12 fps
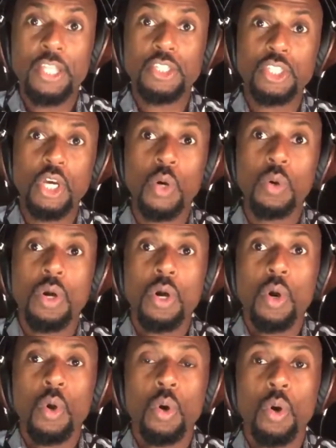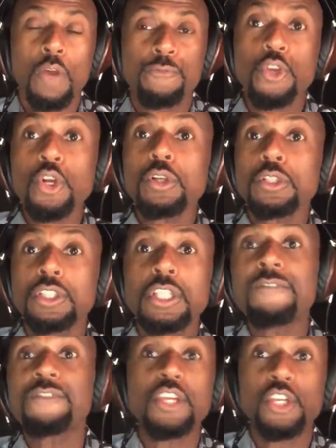And so, if you're
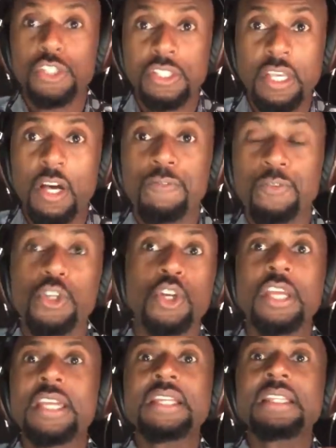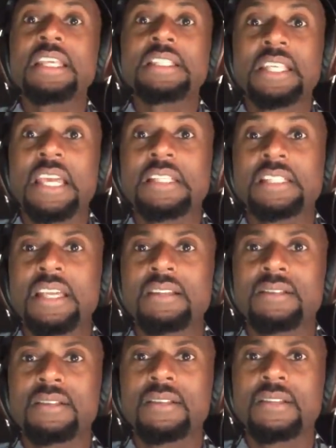stuffing yourself or you're eating these things
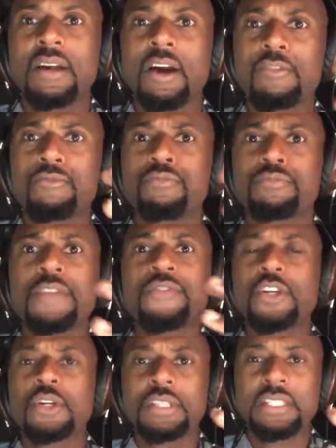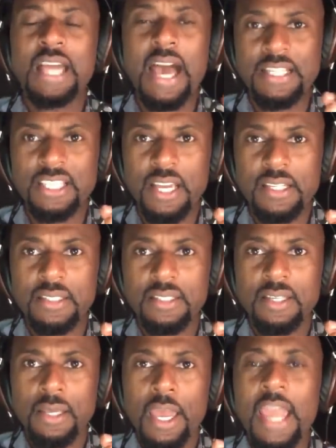that are difficult to digest,
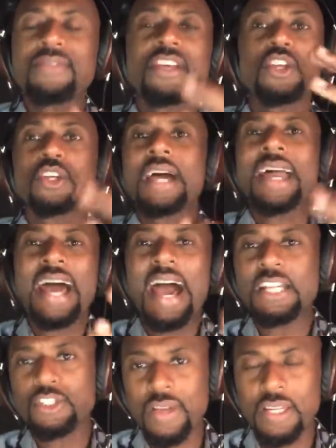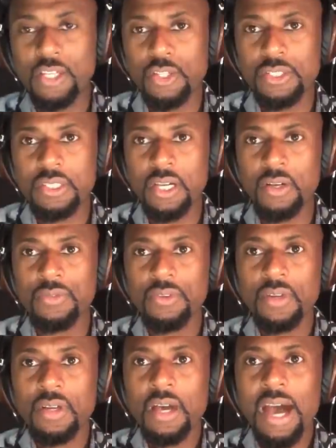and then you're not hydrating
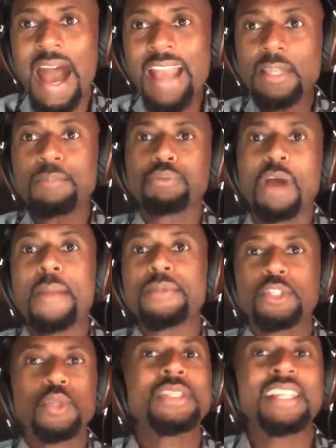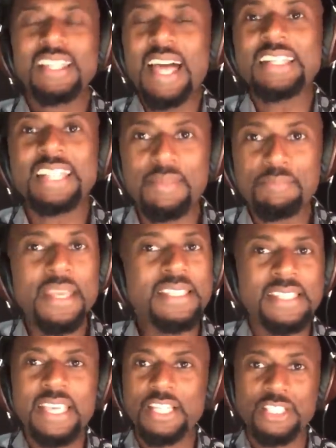yourself, I can promise you that a lot of that
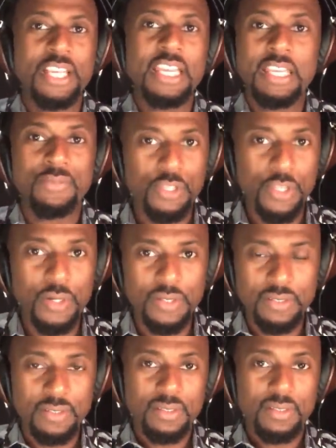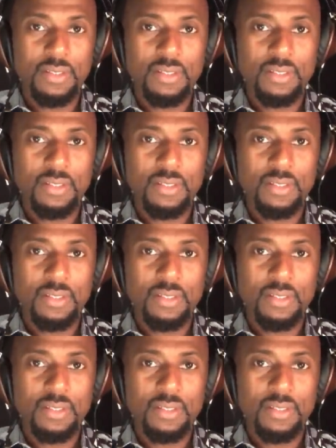midsection ain't even yours.